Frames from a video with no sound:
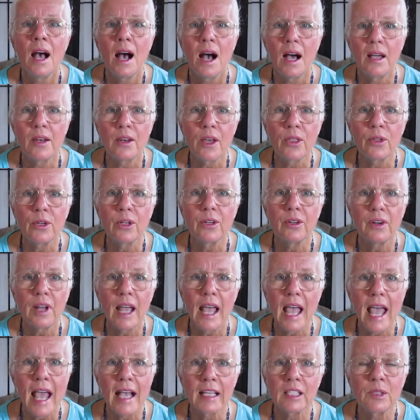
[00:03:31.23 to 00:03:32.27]
Another
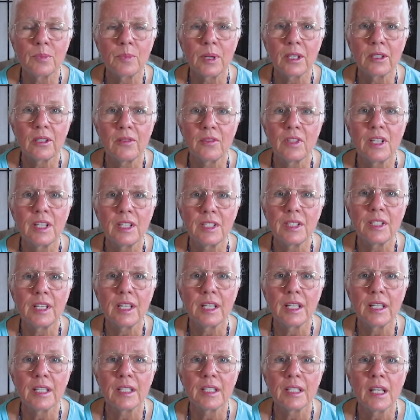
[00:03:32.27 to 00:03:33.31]
aspect of this
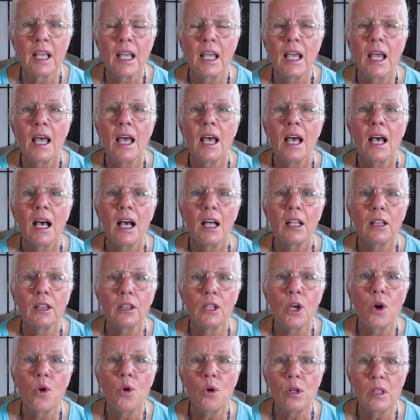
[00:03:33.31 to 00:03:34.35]
is
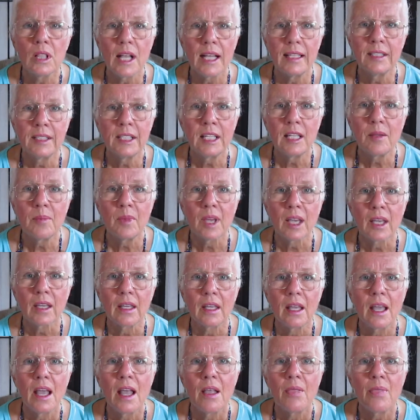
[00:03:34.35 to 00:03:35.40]
low-glycemic.
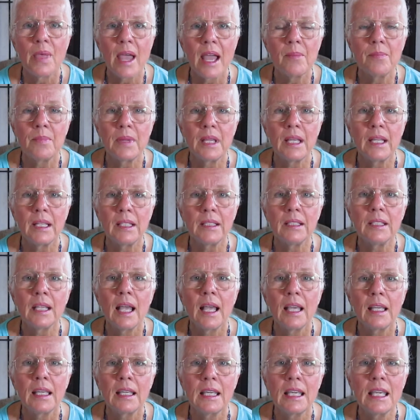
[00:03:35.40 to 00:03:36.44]
That means
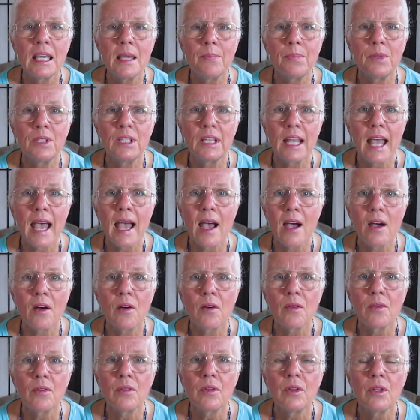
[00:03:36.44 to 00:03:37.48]
keep
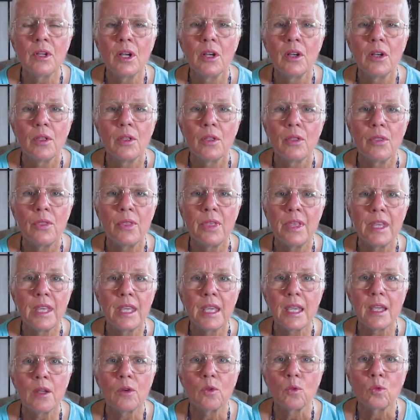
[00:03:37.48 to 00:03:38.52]
down
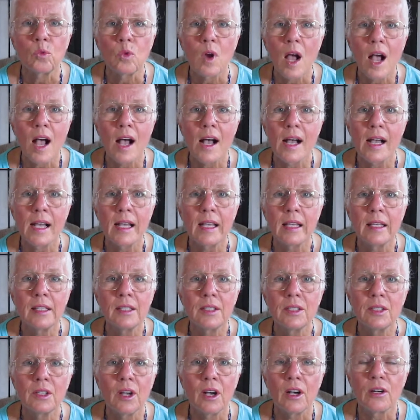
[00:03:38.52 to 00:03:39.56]
the
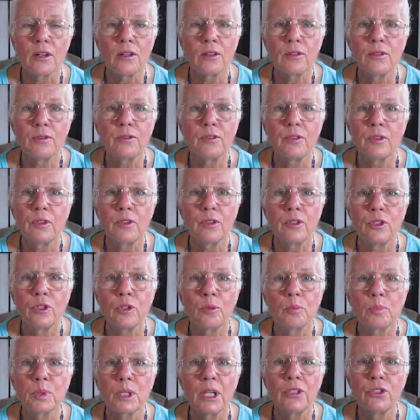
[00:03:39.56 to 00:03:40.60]
rise of your
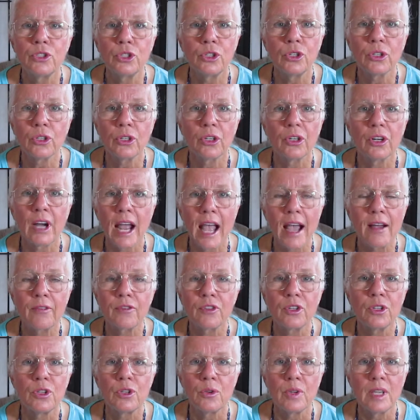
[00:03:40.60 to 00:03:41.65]
blood sugar
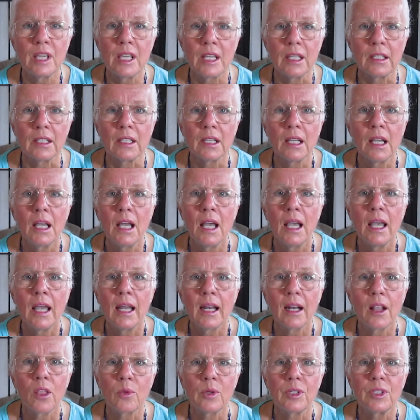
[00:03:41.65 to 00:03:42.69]
after you eat.
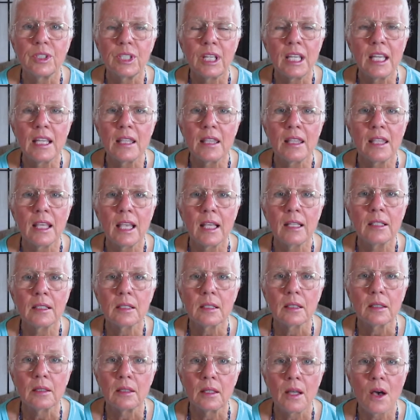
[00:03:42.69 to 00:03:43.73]
In other words, eat things
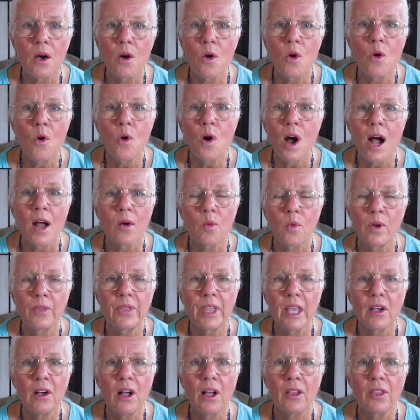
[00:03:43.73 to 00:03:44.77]
low on what
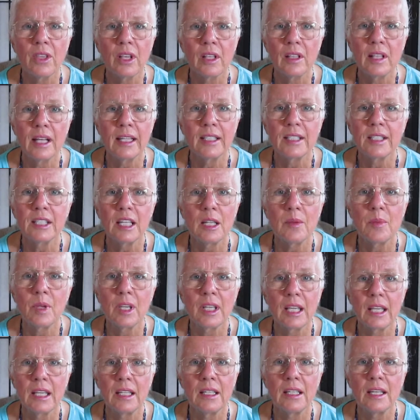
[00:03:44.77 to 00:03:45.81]
they call the
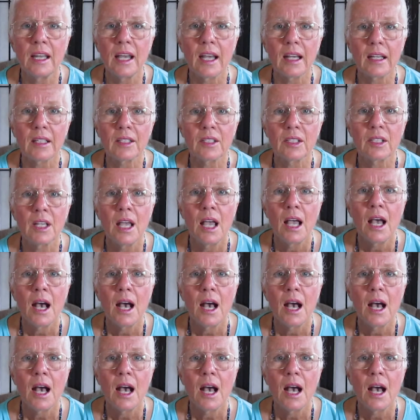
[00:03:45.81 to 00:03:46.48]
glycemic index.